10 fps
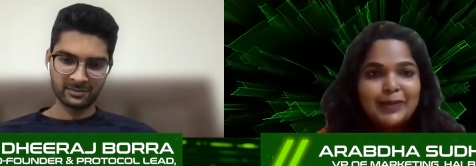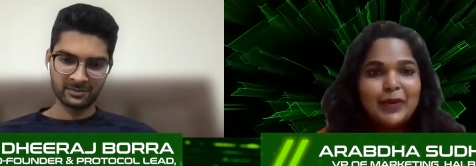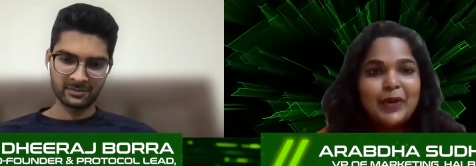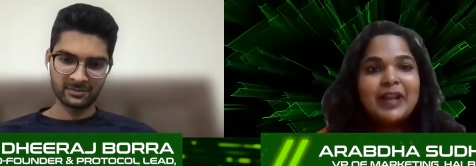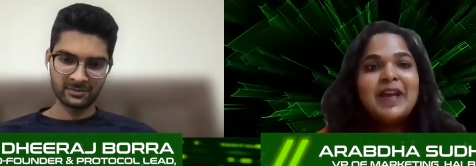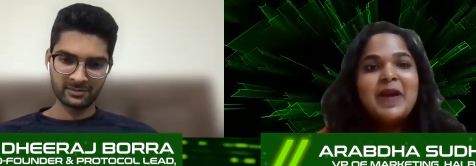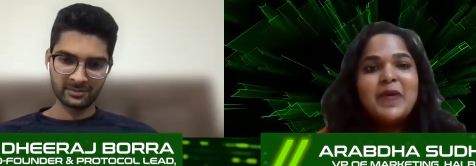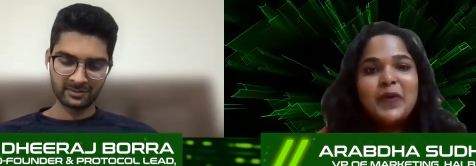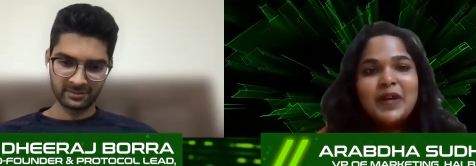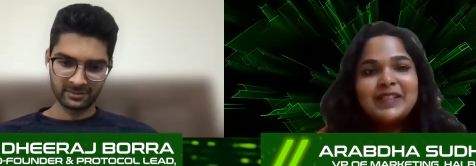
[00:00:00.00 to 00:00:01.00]
Speaker 1: or Halborn,
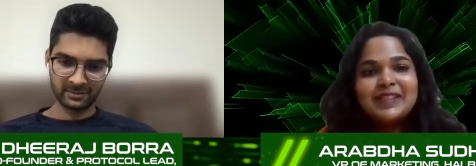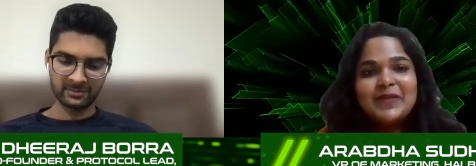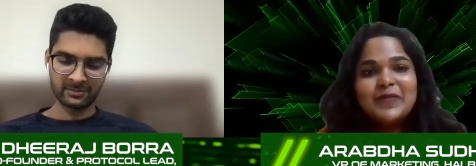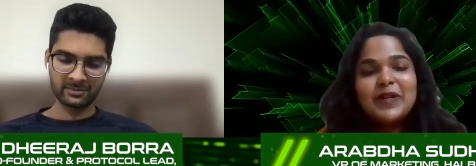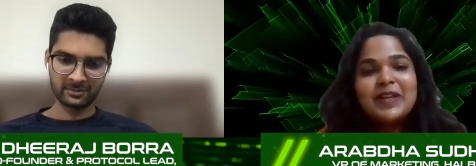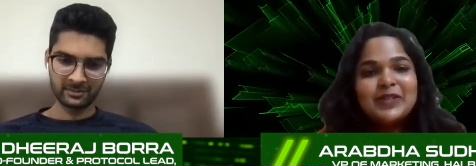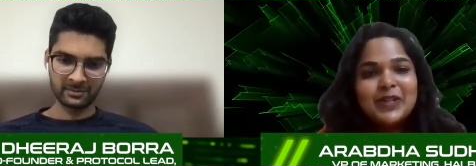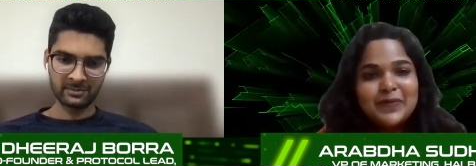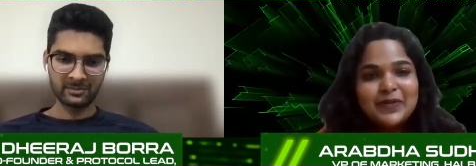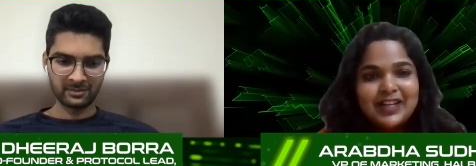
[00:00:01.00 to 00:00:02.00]
what are
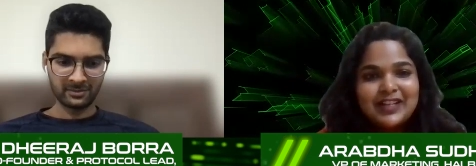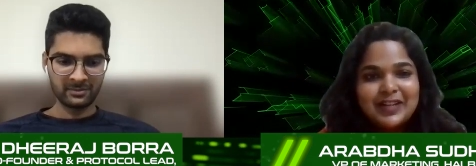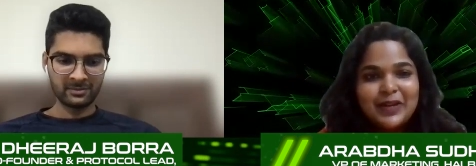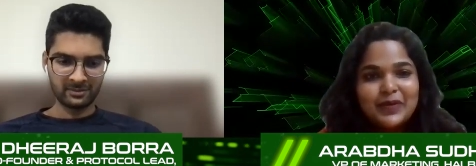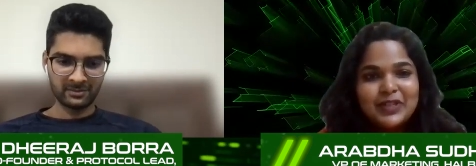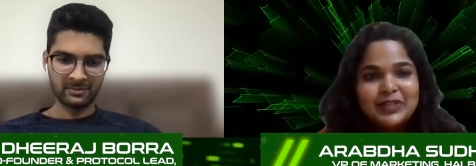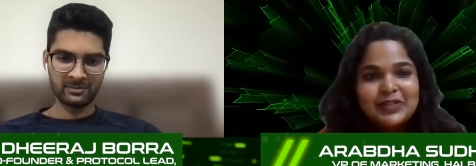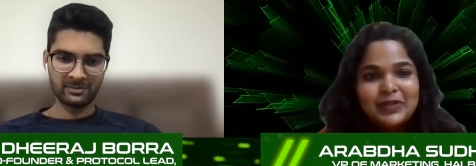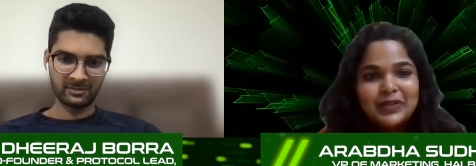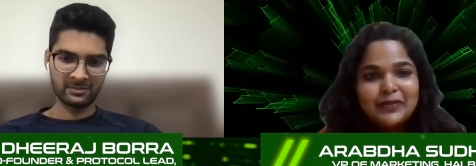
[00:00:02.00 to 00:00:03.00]
your top criteria? What do
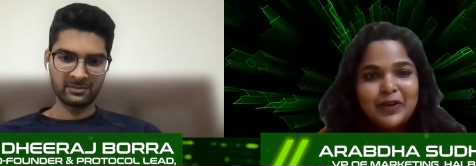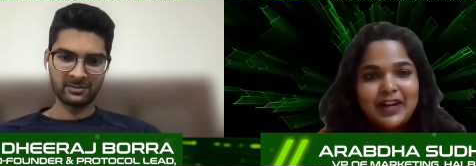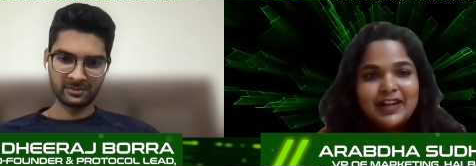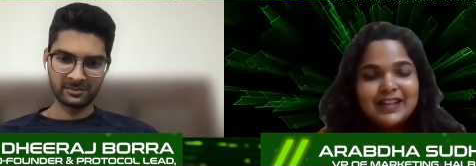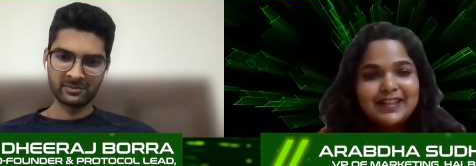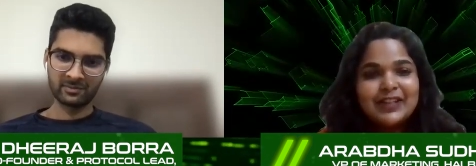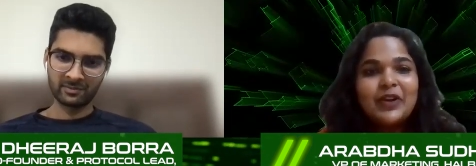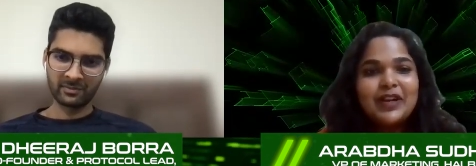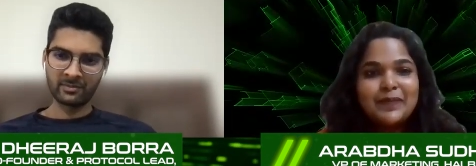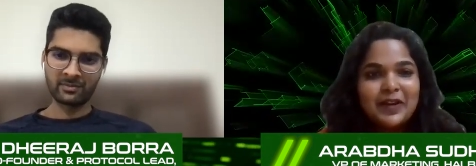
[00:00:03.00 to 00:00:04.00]
you look for in a
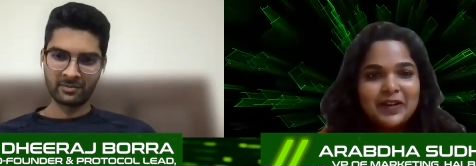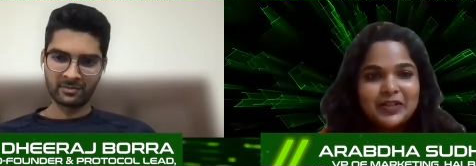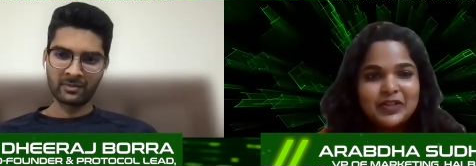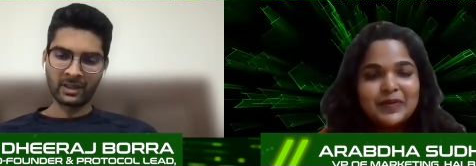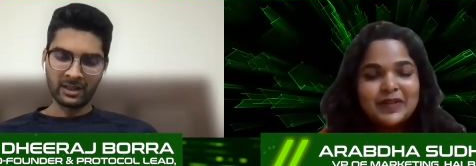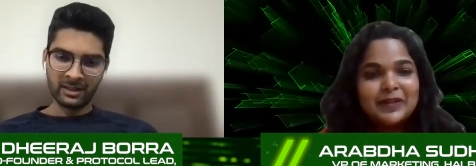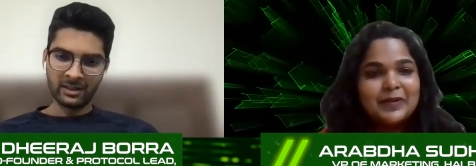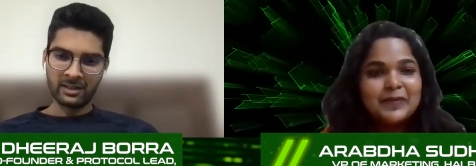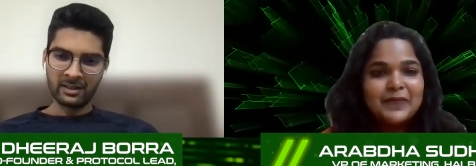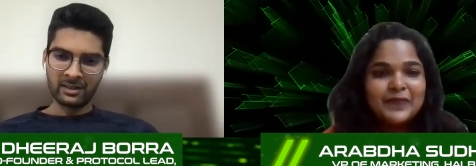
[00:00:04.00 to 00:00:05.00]
security partnership
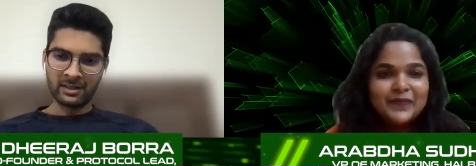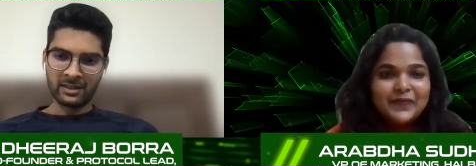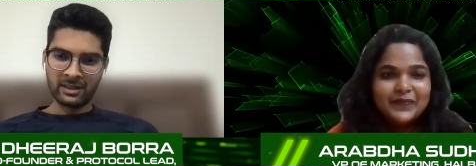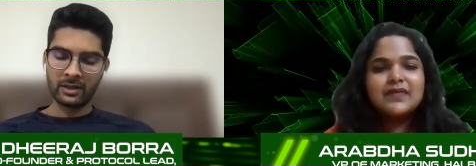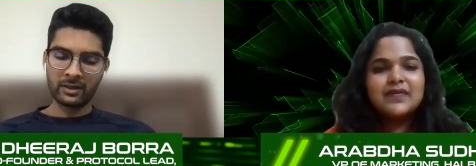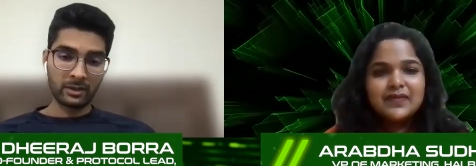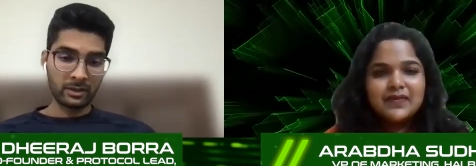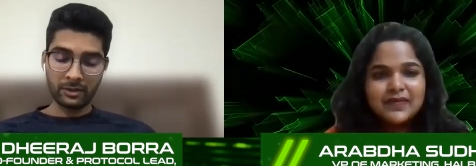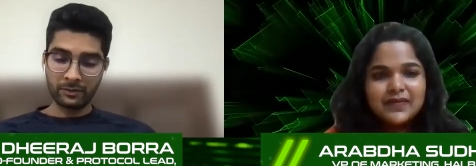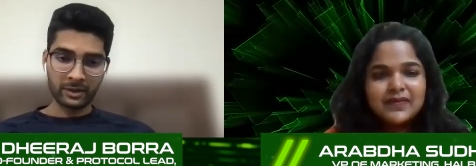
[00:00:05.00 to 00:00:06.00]
here?
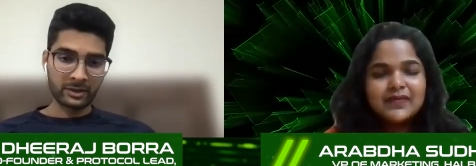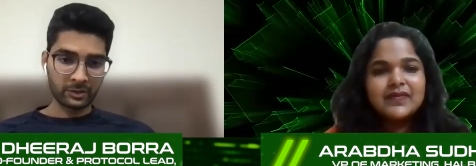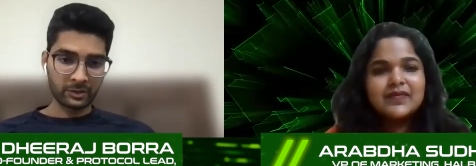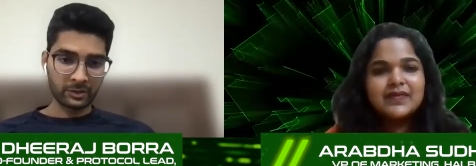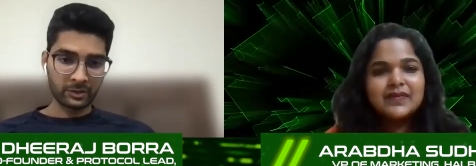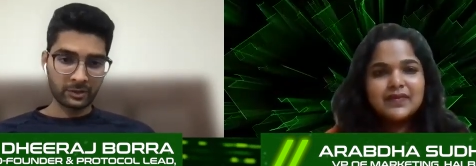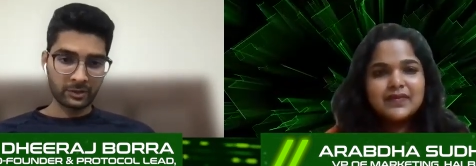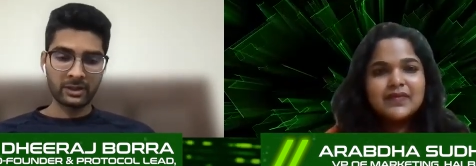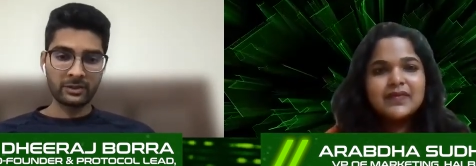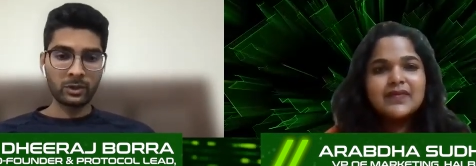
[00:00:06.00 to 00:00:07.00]
Speaker 2: The first and foremost
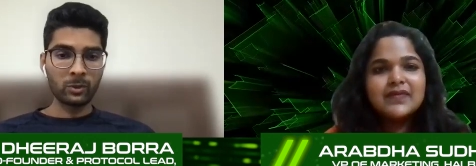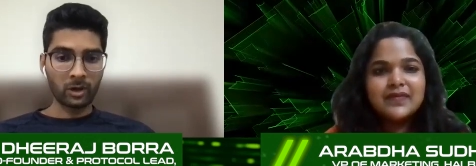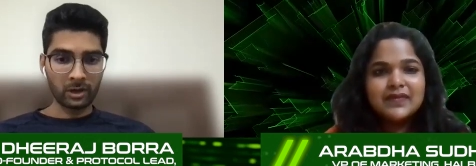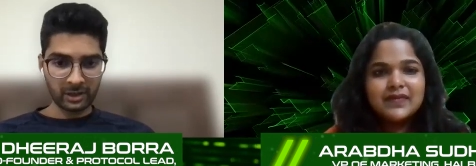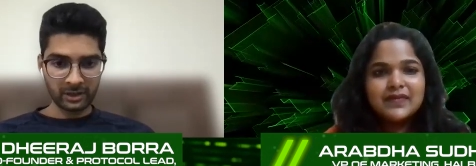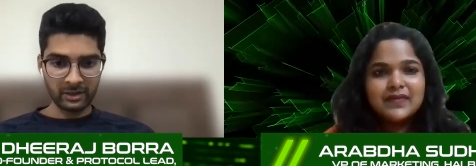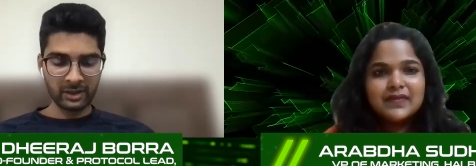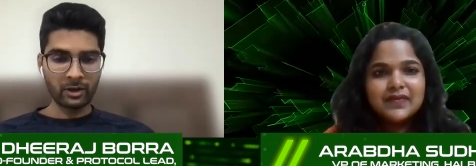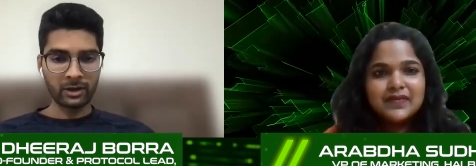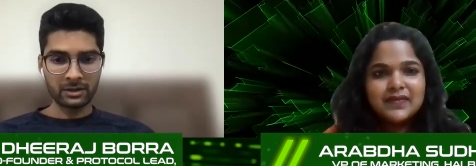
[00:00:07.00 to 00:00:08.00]
is we want
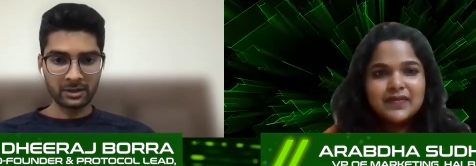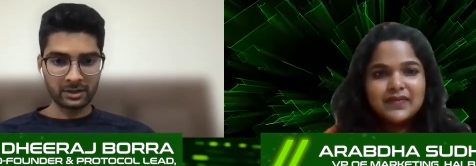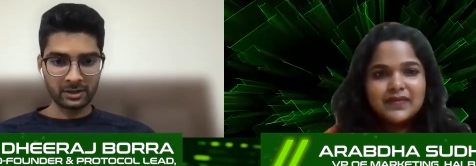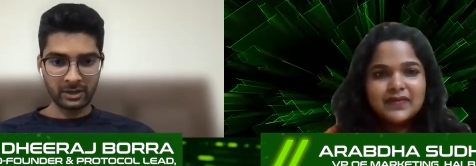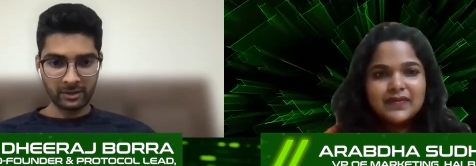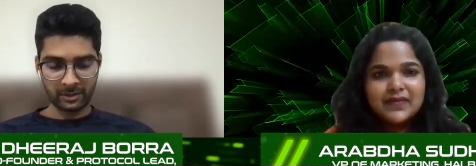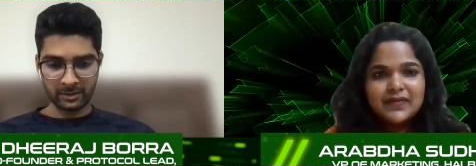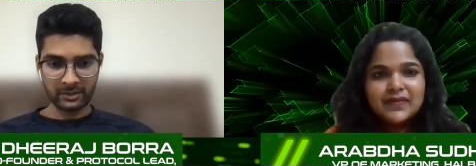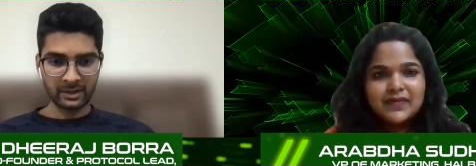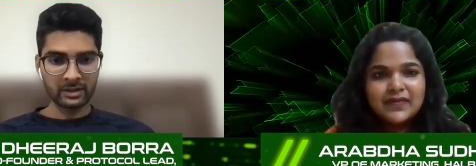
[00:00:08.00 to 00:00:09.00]
the auditor or
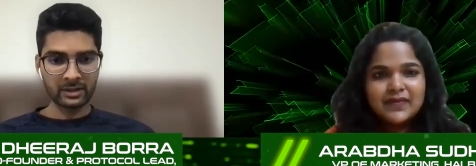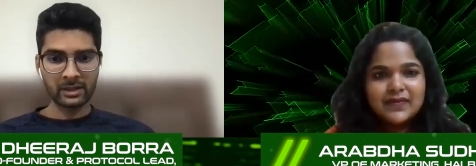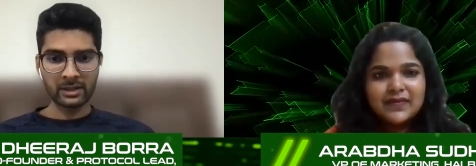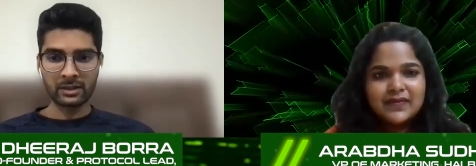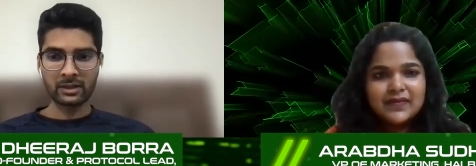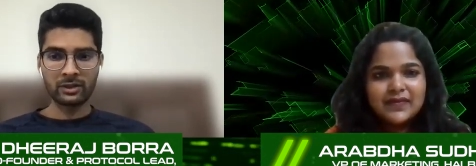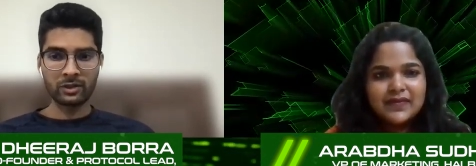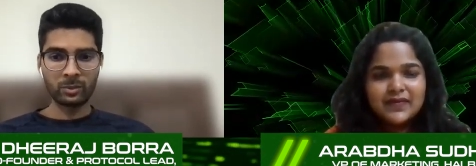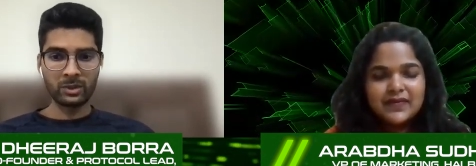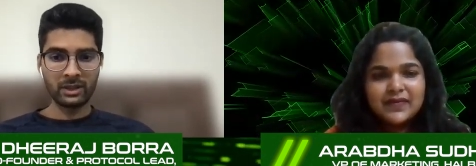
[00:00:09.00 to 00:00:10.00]
the consultant
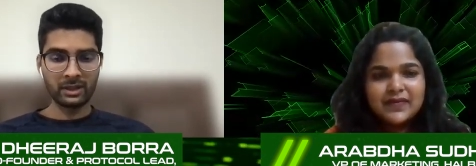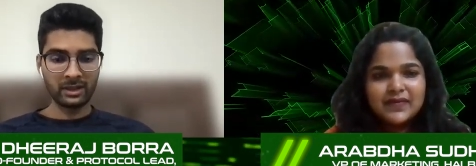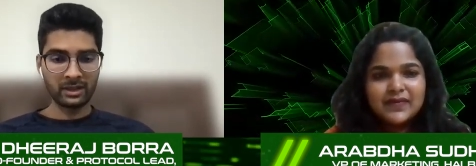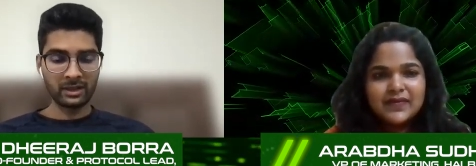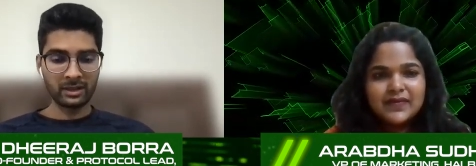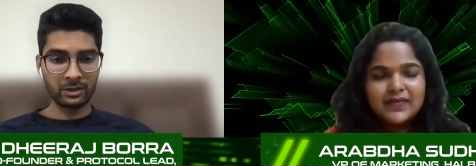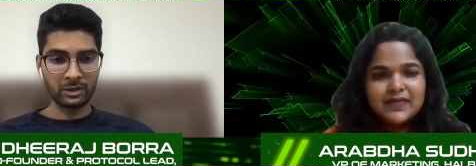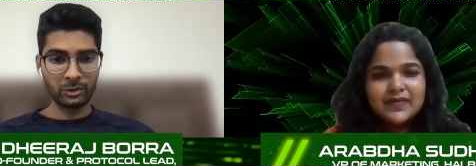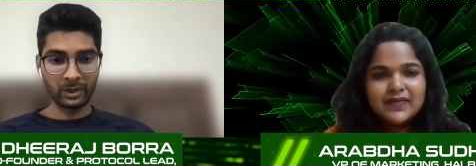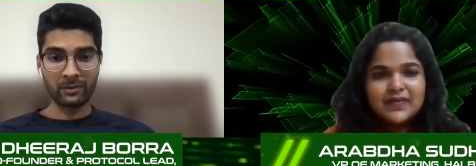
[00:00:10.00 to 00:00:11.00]

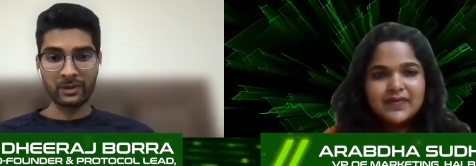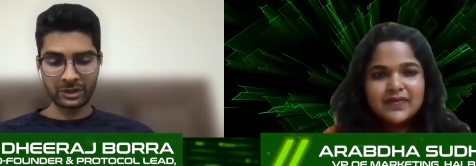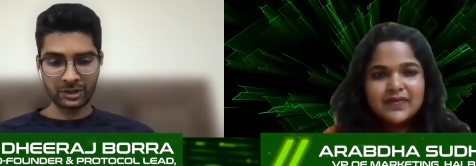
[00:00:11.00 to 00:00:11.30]
to have